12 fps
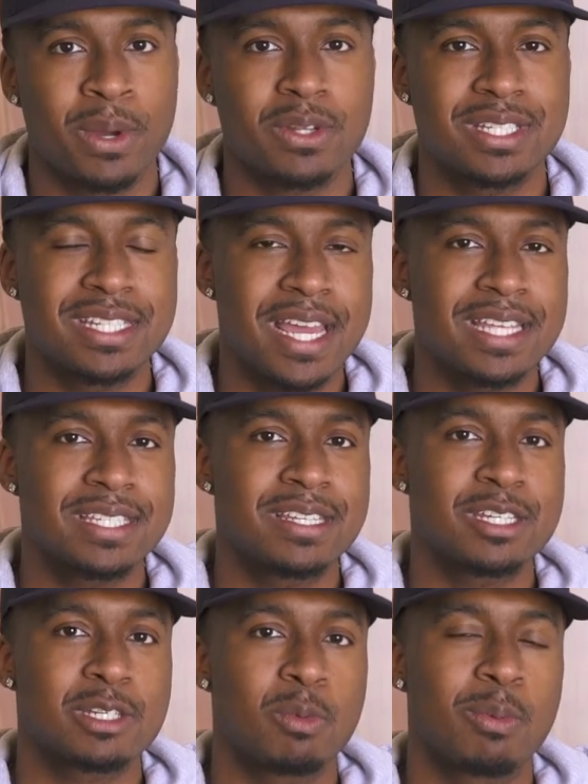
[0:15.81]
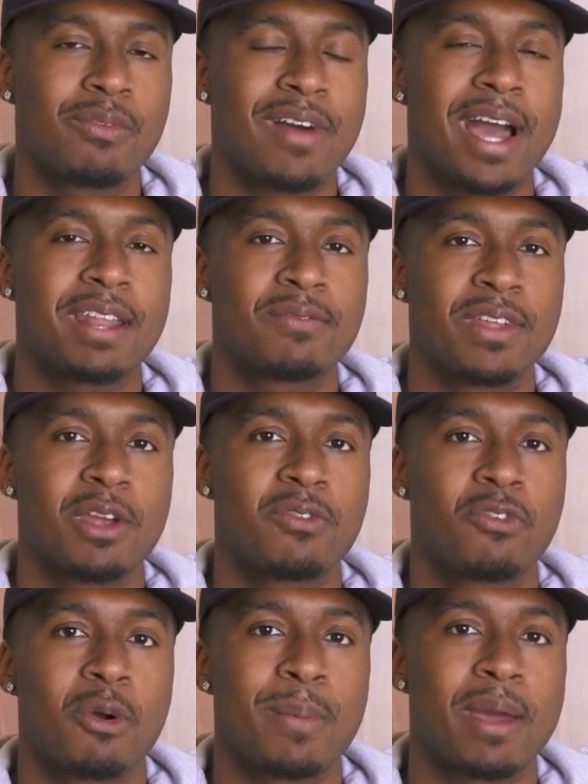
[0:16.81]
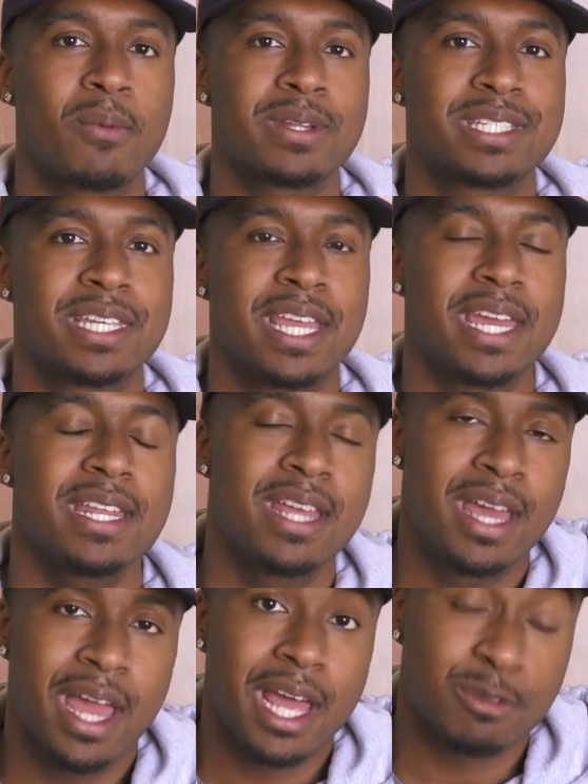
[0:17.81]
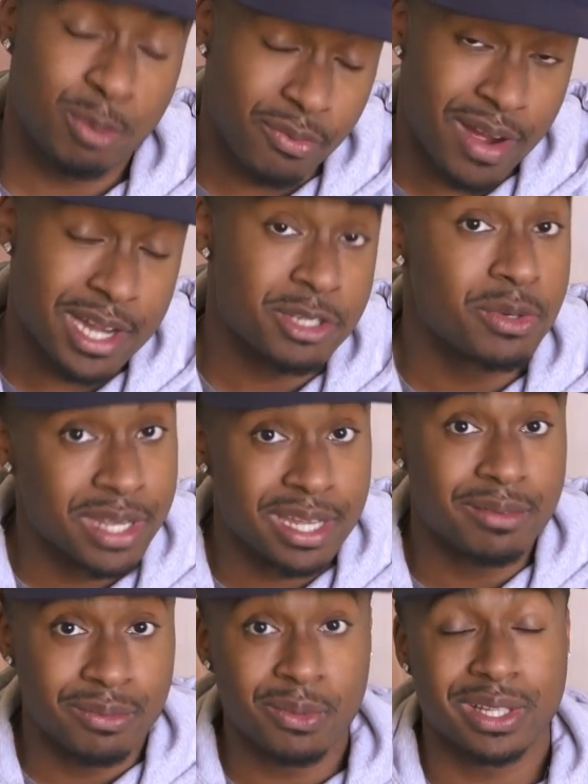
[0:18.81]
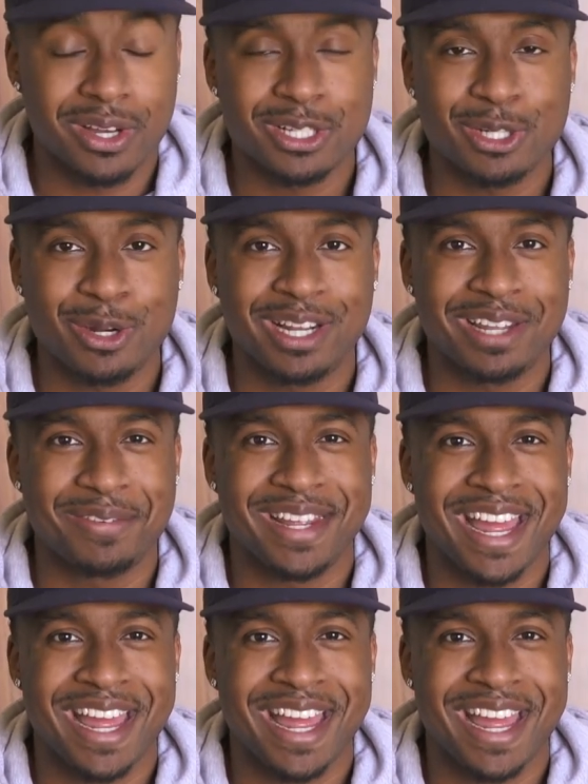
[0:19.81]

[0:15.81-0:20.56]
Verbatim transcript: But on today's edition, we'll provide in video format once again, as we provide you again with our starting 11